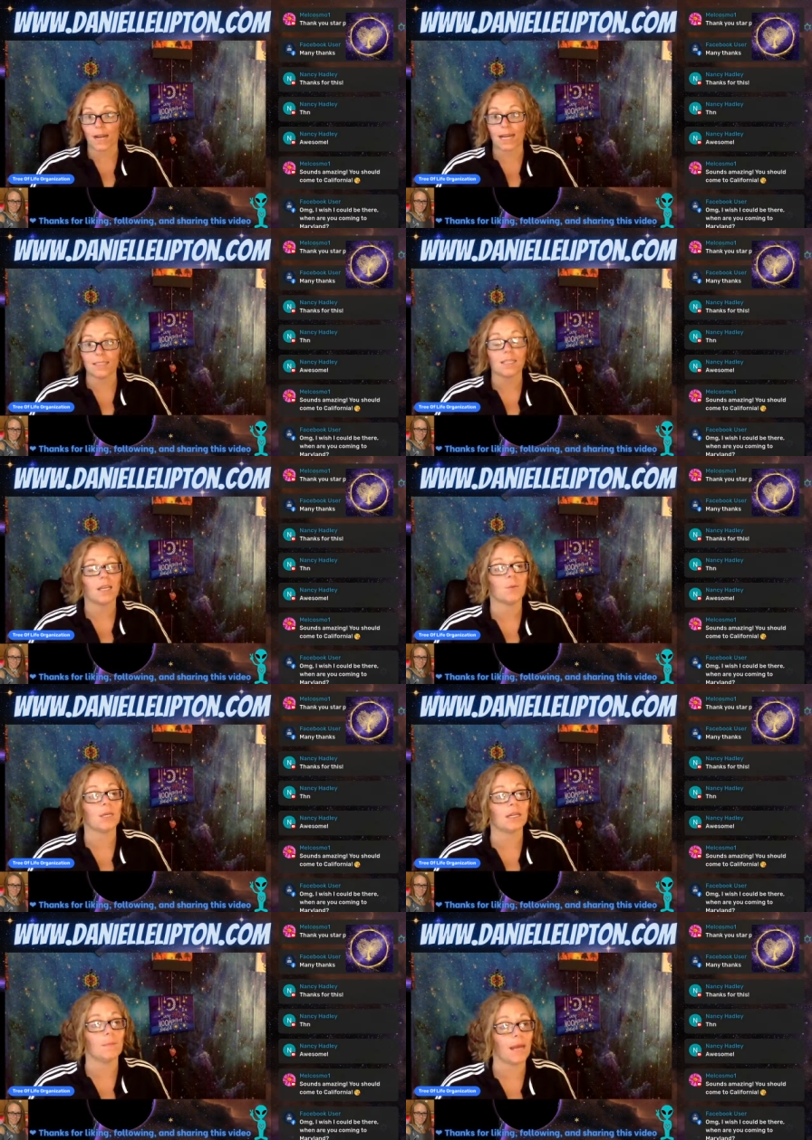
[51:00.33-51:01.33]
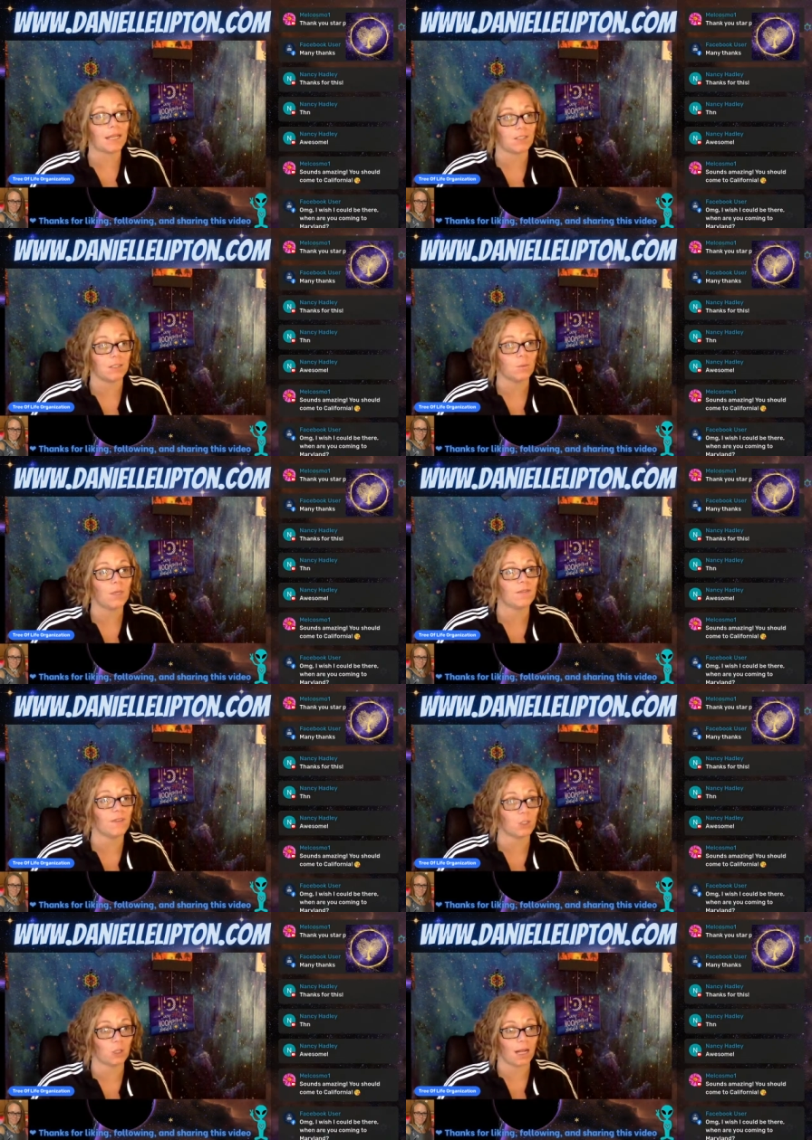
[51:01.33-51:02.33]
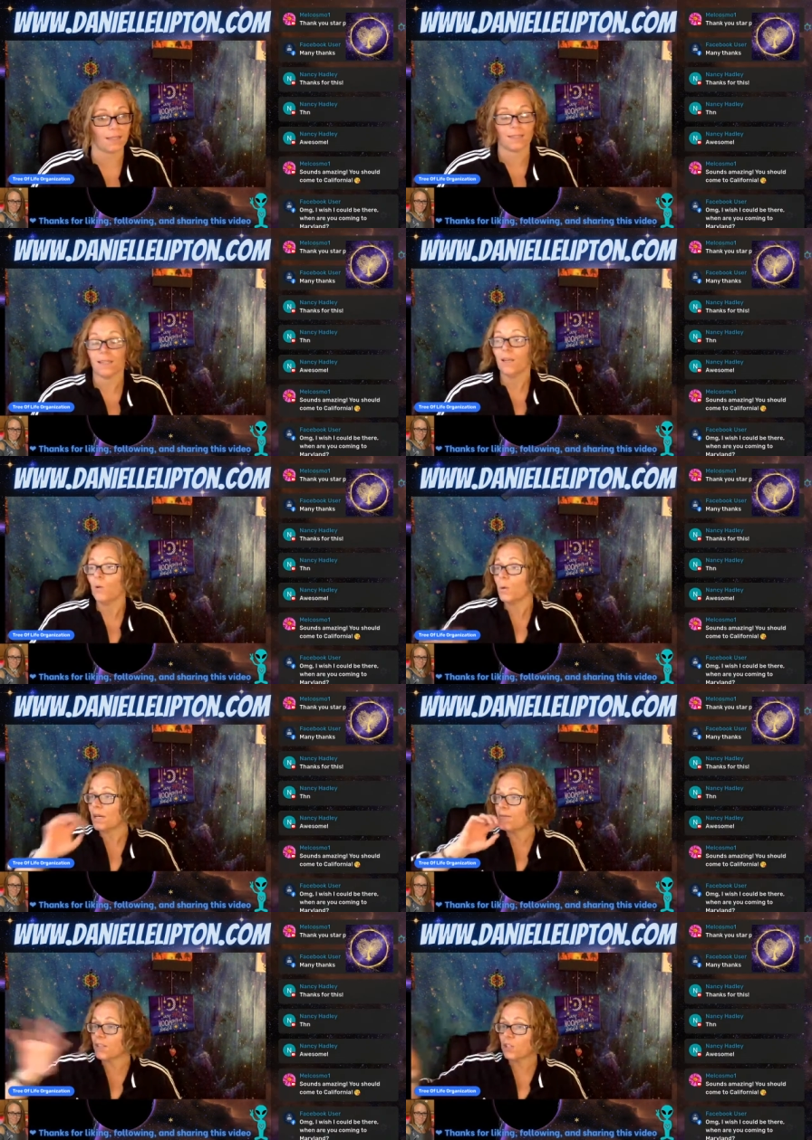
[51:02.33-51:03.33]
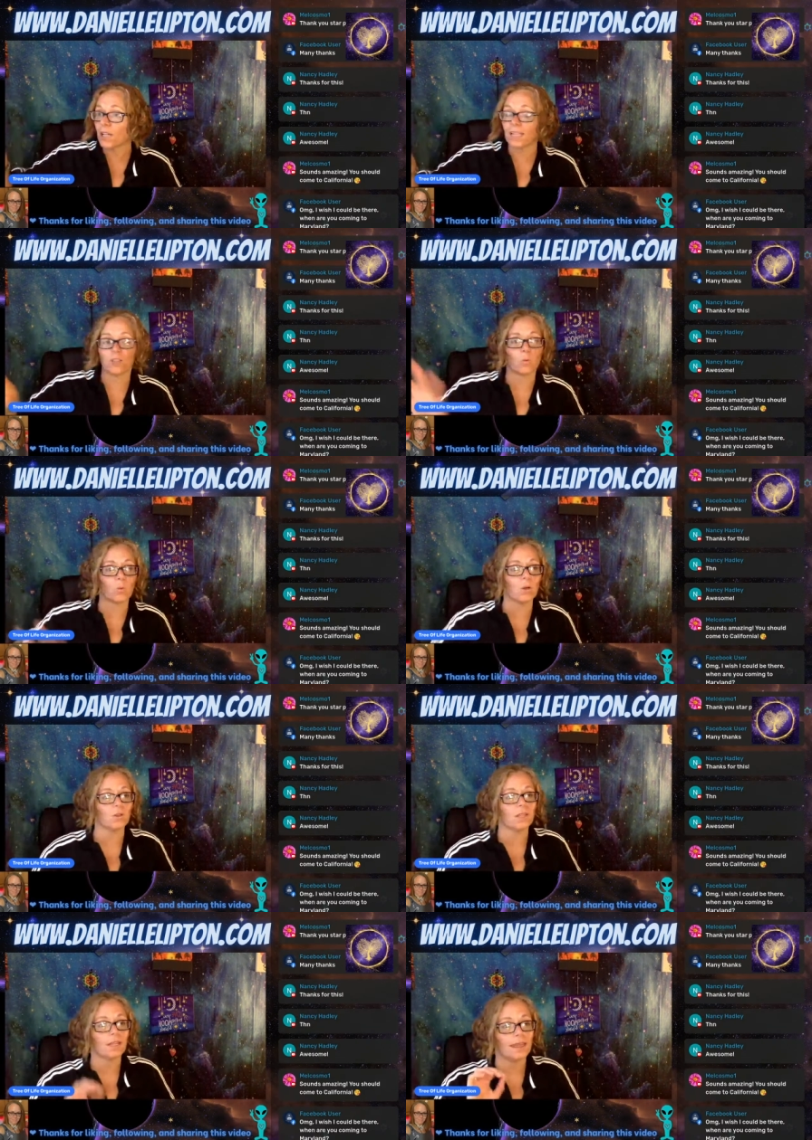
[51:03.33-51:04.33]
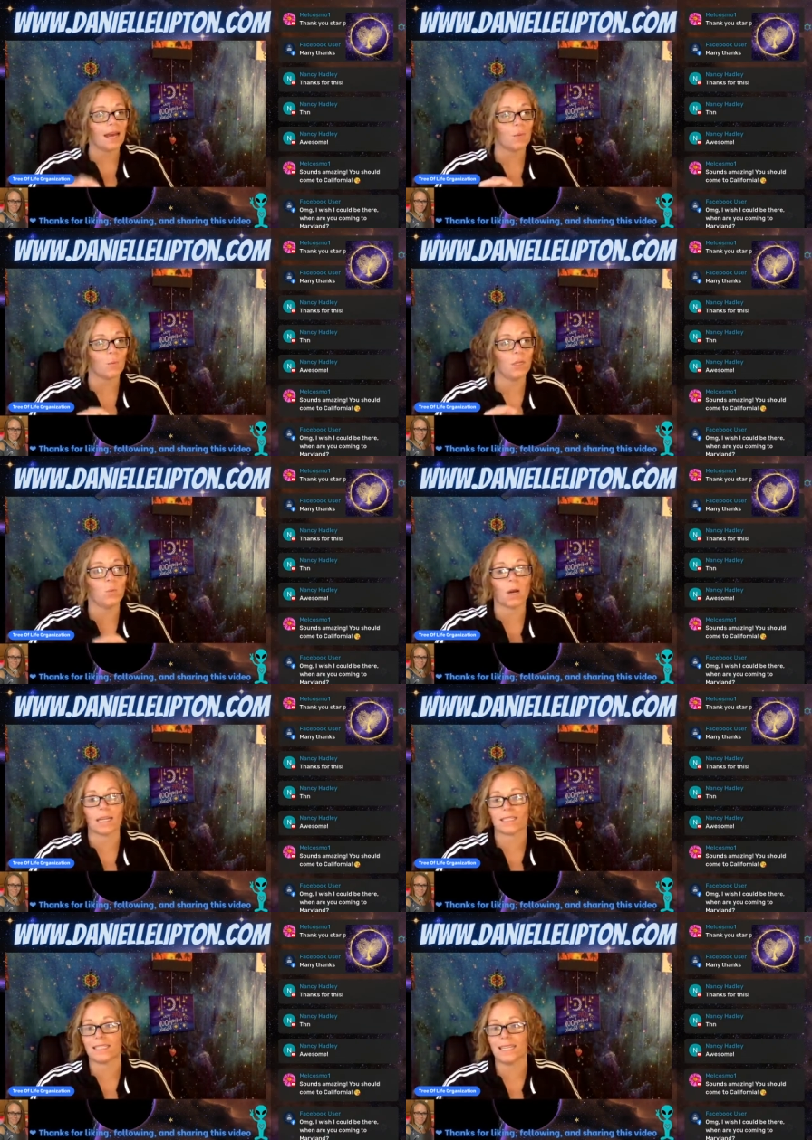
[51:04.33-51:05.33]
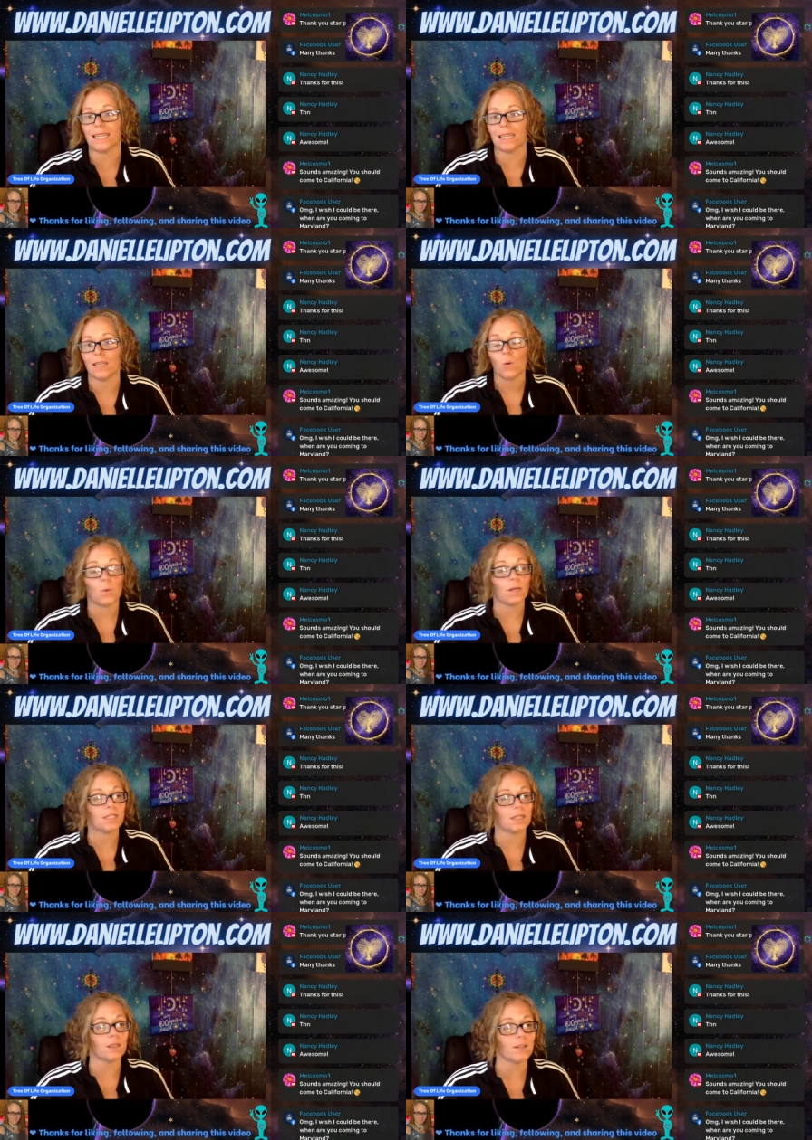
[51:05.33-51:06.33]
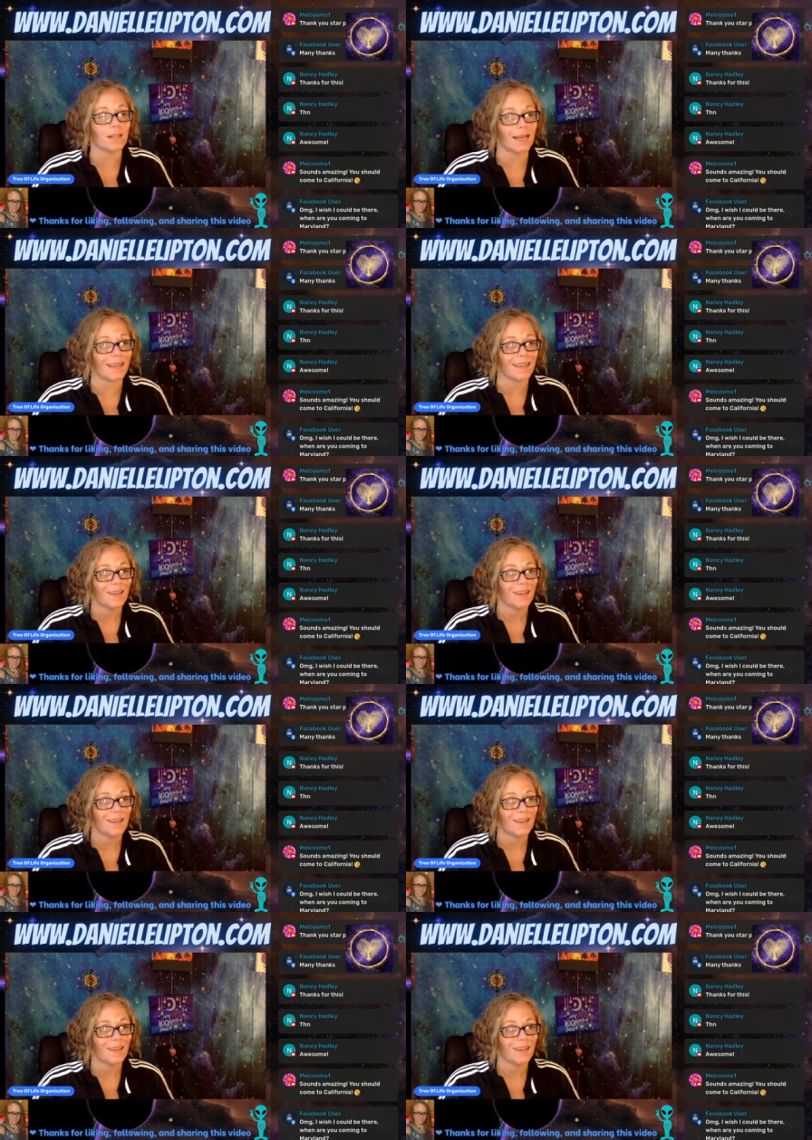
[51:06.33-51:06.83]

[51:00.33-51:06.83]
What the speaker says: eyes and we can imagine. We can visualize. We can visualize a world that we want to see. What does it look like?